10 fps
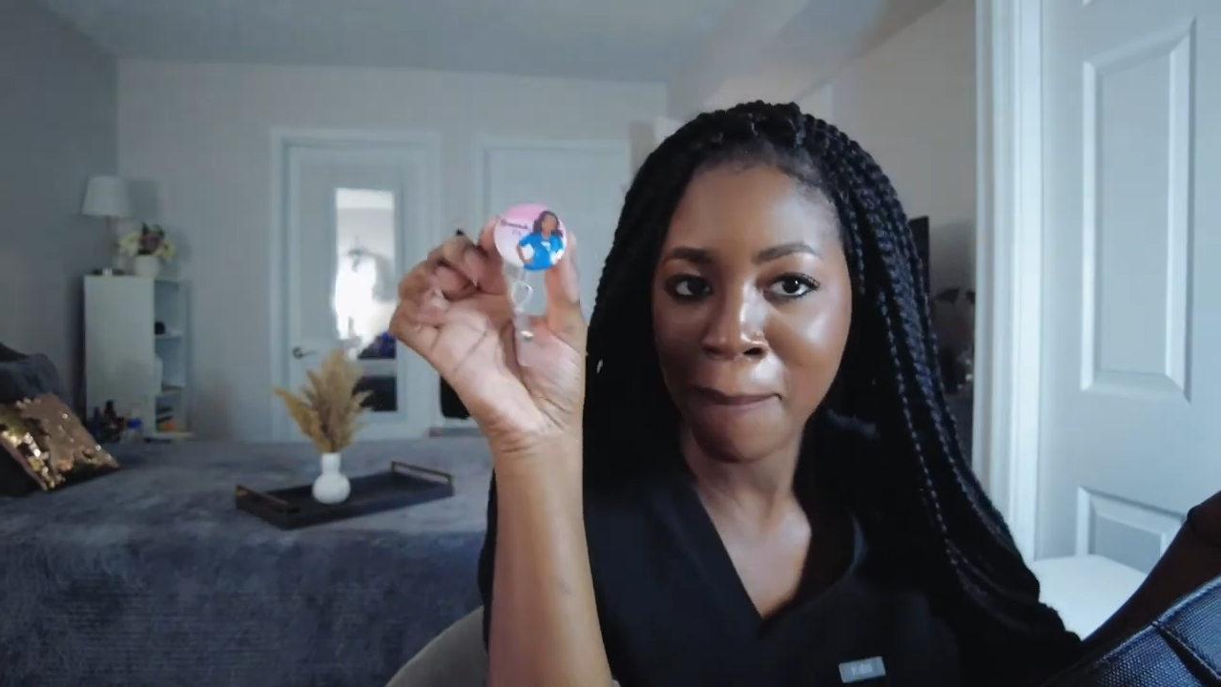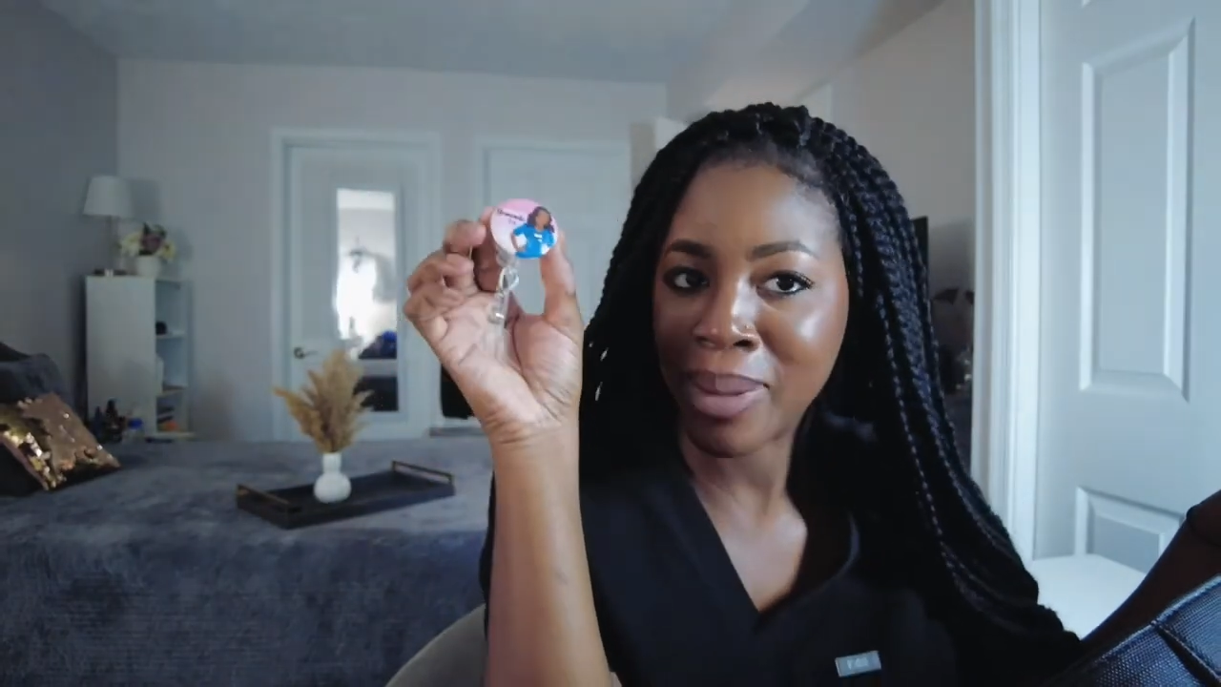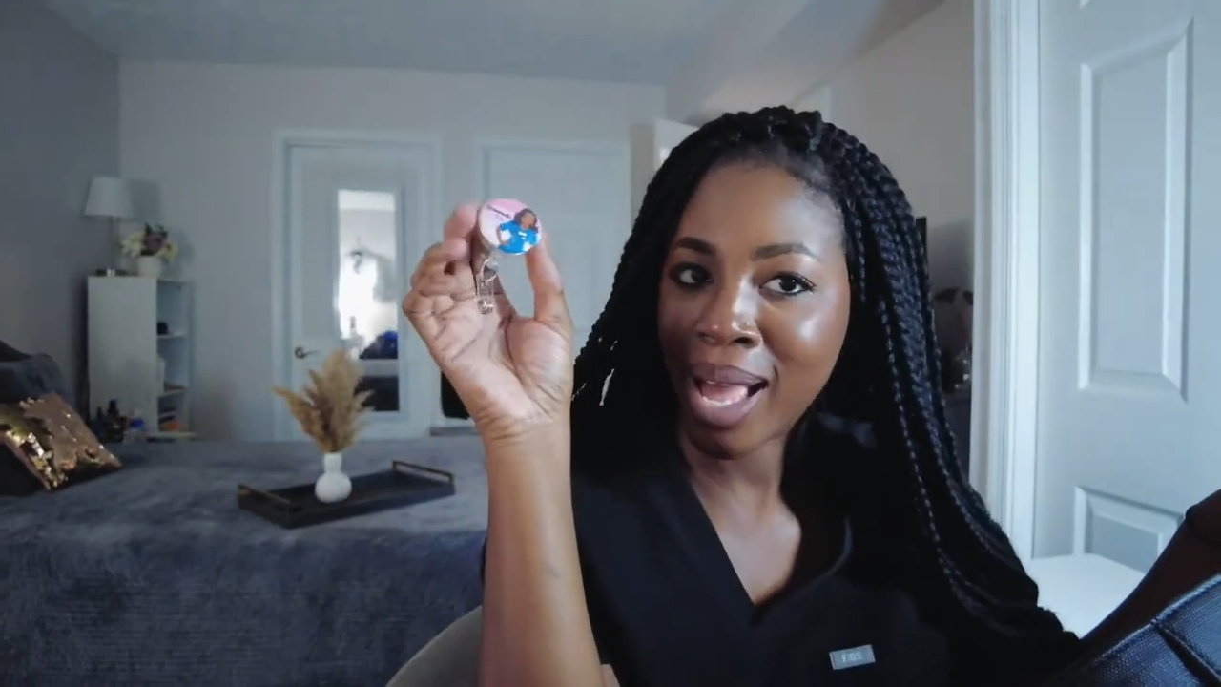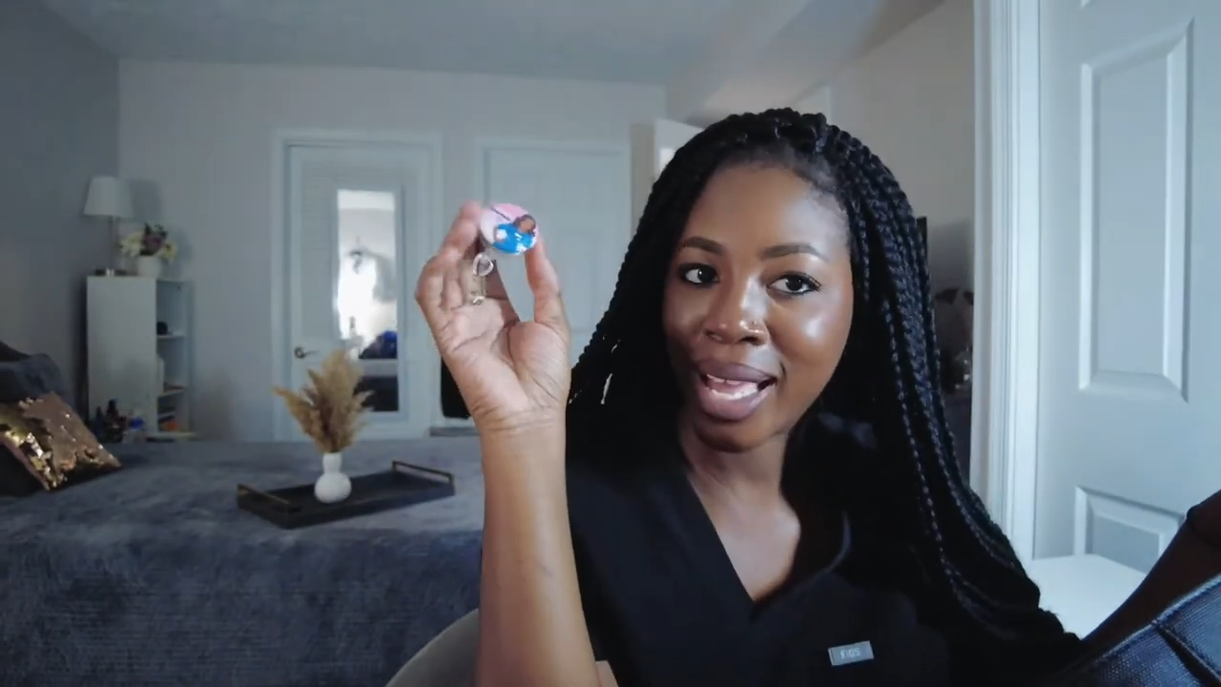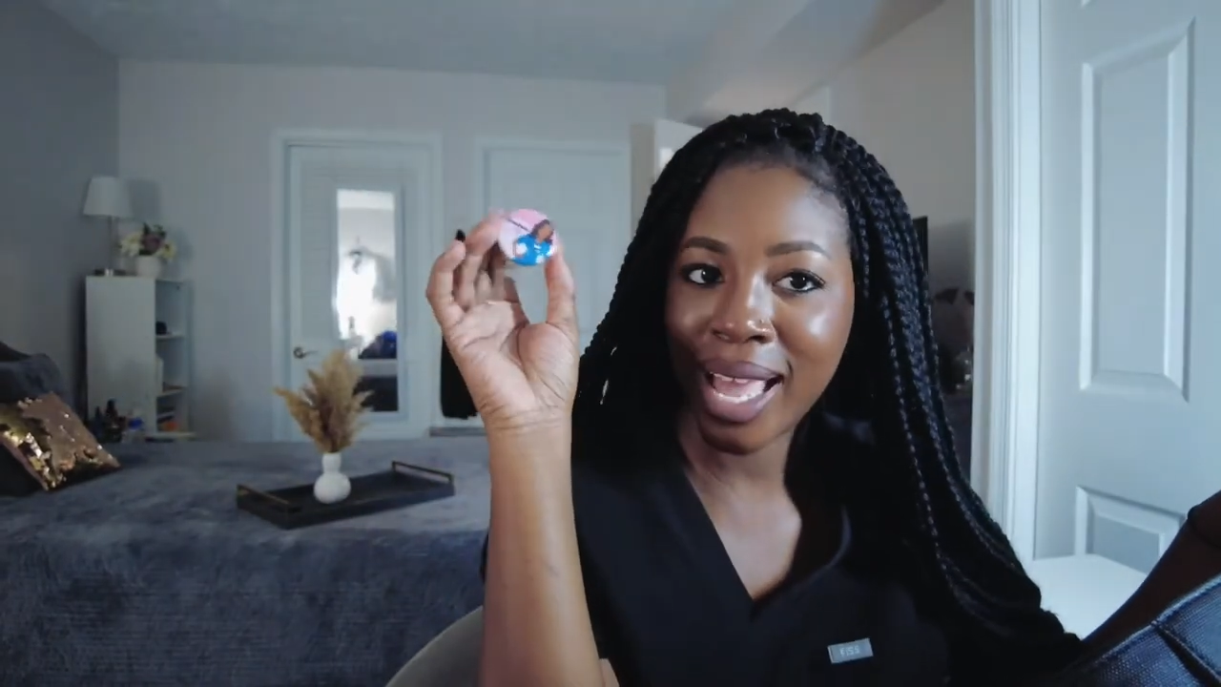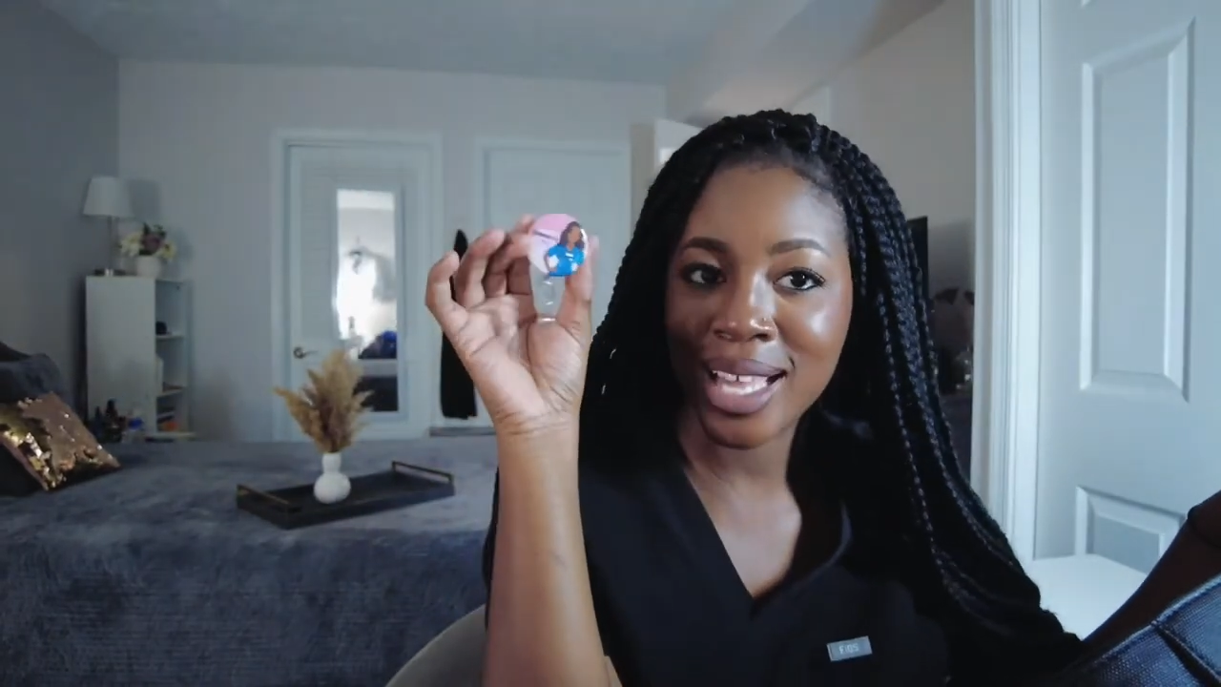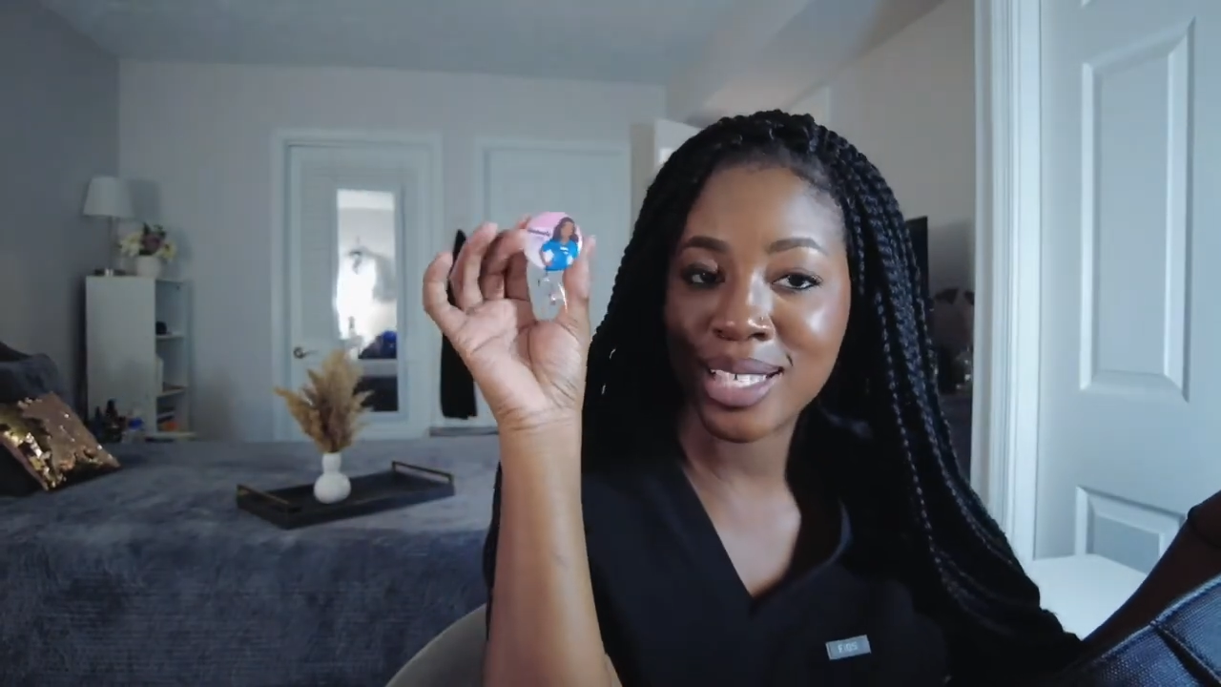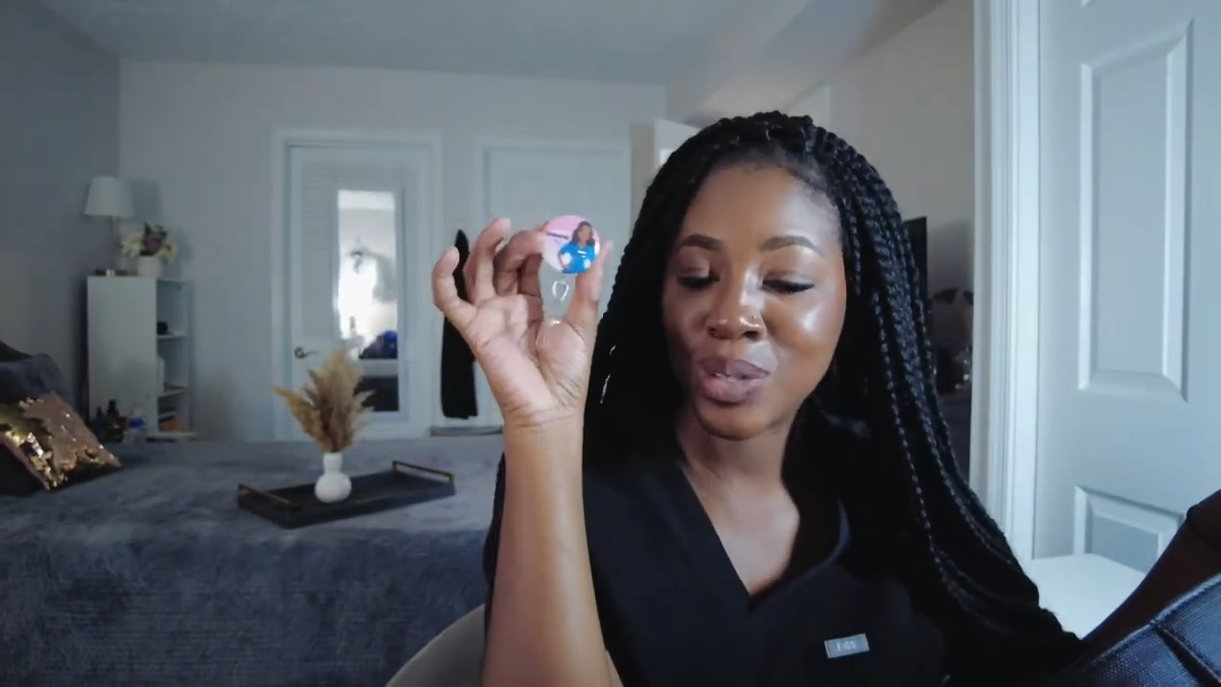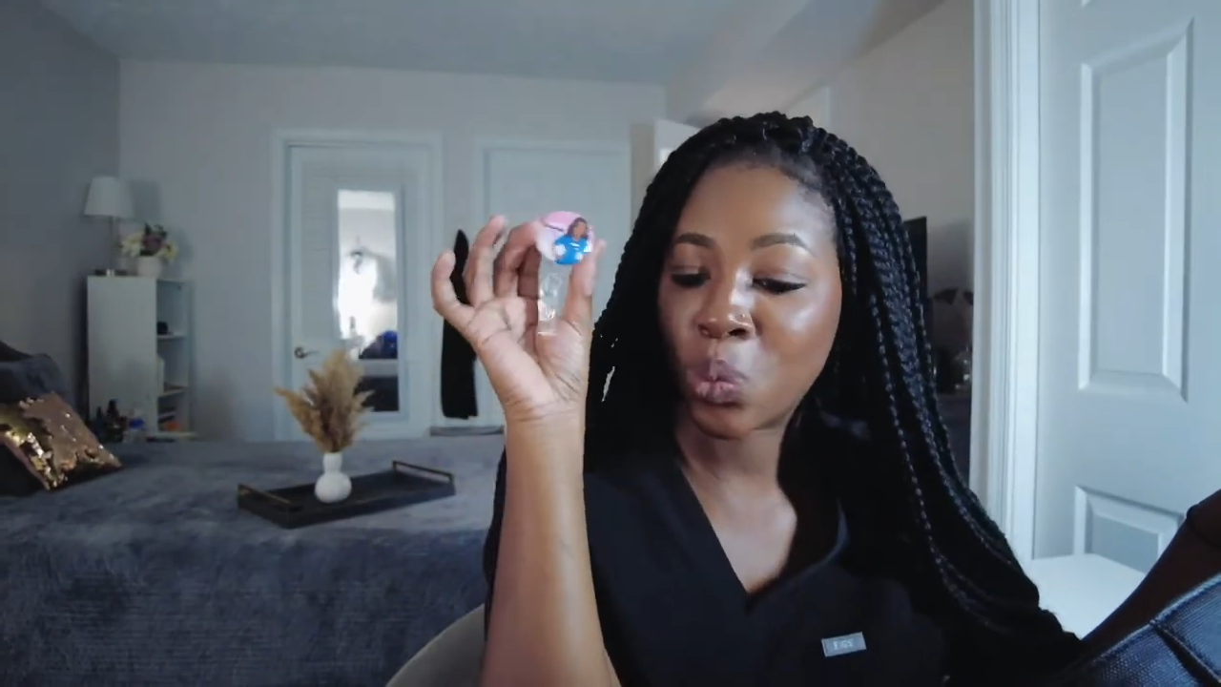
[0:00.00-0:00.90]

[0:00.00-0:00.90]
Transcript: bag as